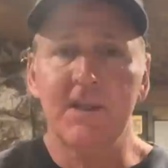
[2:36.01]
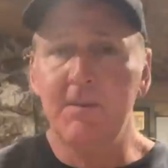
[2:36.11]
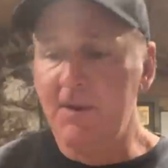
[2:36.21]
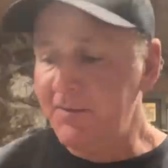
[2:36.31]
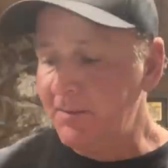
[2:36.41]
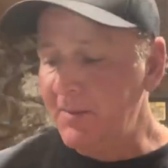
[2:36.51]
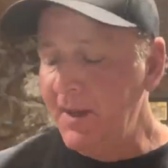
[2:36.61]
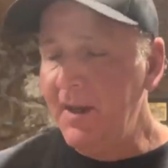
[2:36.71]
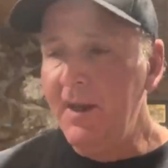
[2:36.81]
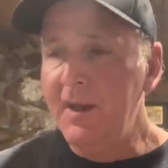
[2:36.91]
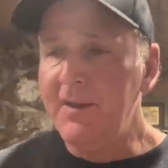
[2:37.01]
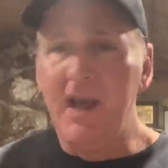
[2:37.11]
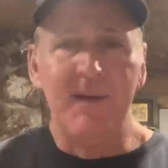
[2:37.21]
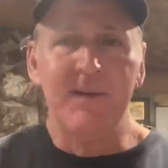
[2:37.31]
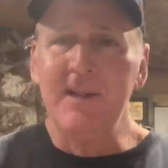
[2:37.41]
Some of them, they
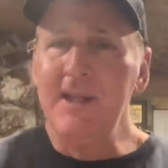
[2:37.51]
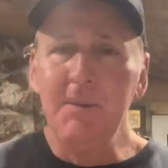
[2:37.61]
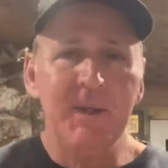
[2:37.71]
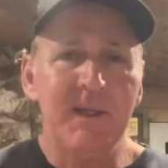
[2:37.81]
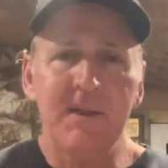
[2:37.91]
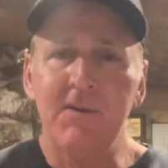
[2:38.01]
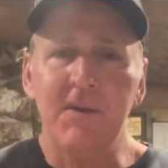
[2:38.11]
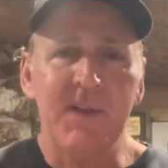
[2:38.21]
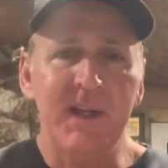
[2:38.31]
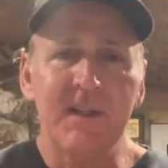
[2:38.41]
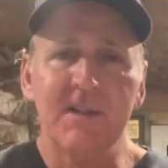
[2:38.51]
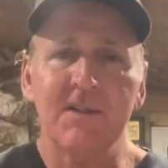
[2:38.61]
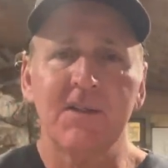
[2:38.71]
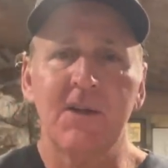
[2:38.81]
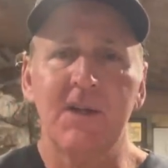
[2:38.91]
have a little bit different
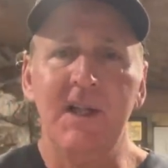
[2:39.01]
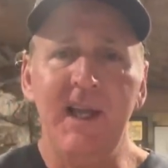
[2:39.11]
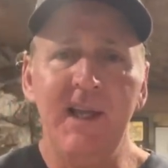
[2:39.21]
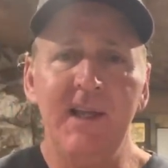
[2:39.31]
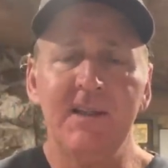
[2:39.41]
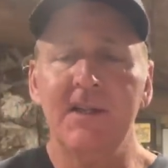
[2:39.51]
thicknesses on the legs.